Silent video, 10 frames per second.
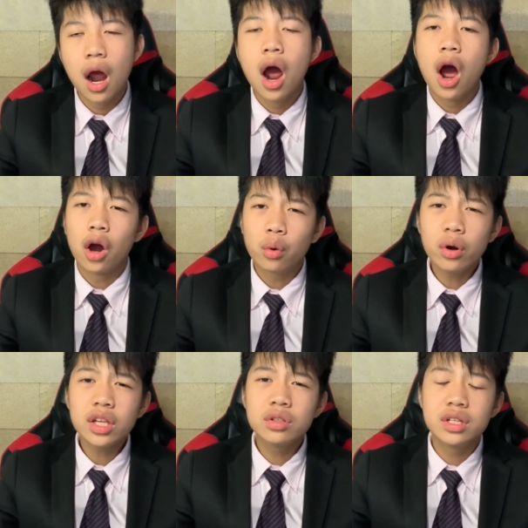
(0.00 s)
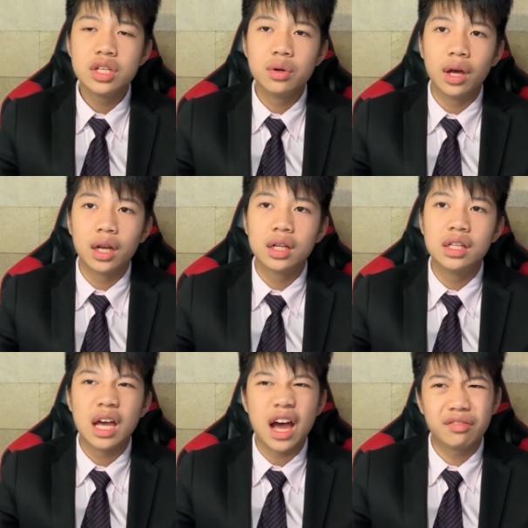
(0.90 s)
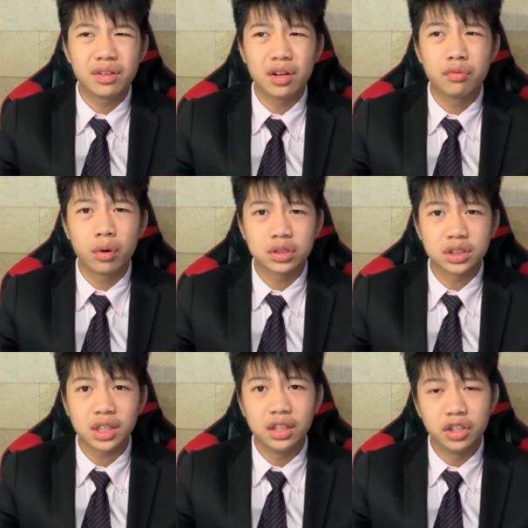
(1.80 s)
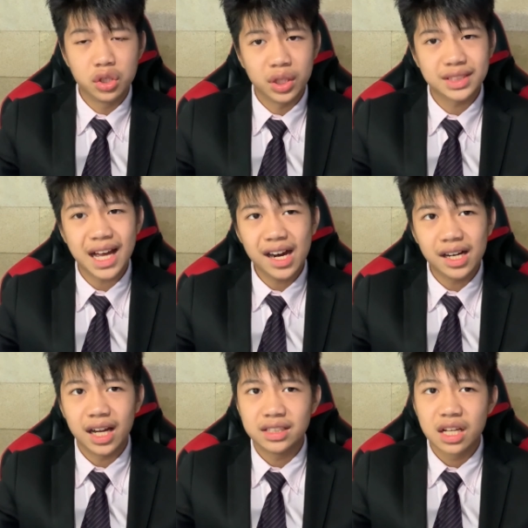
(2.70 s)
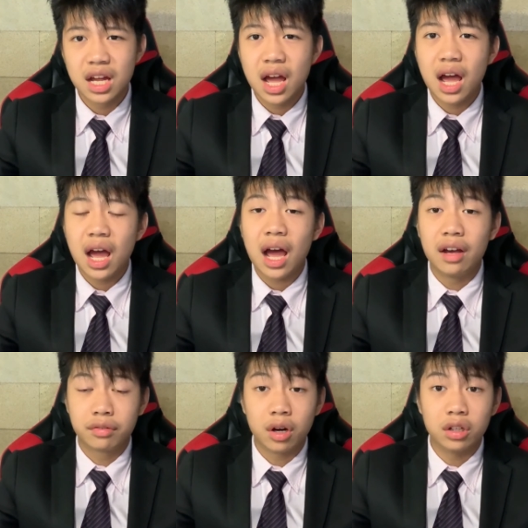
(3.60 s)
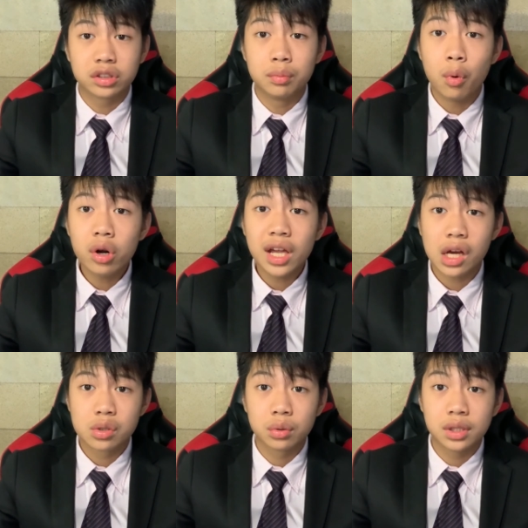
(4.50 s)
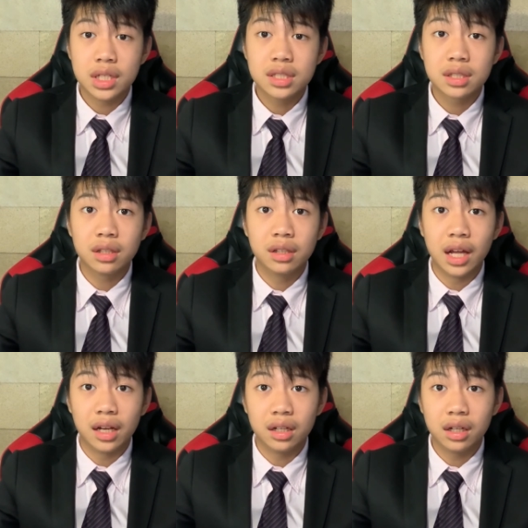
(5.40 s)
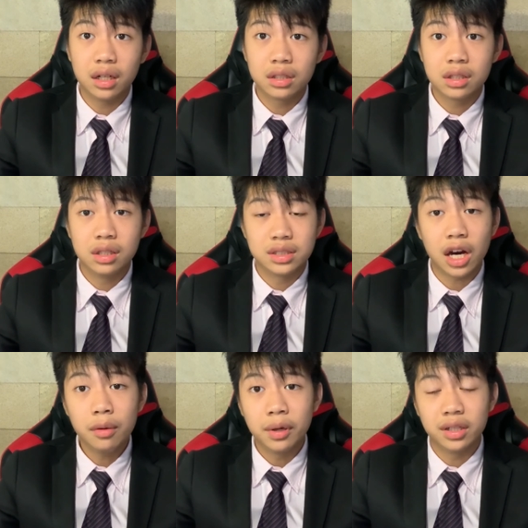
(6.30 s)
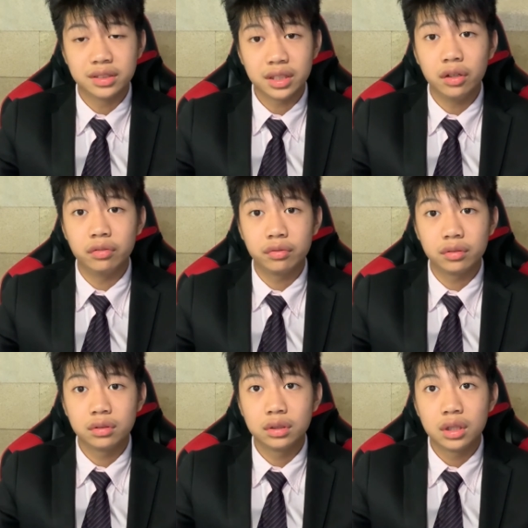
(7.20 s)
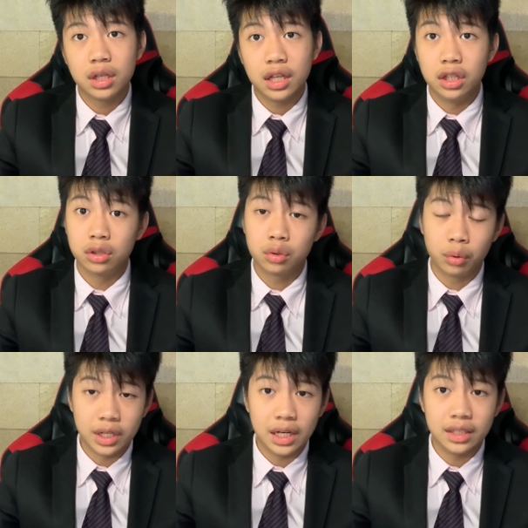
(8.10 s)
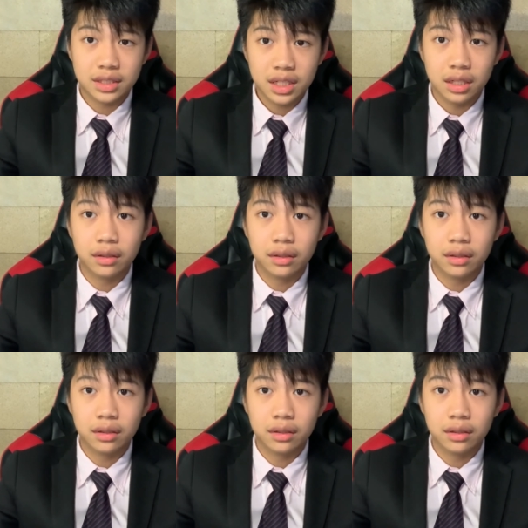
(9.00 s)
According to the UN, the Afghan forces and their US allies have caused more casualties than the Taliban itself in 2019.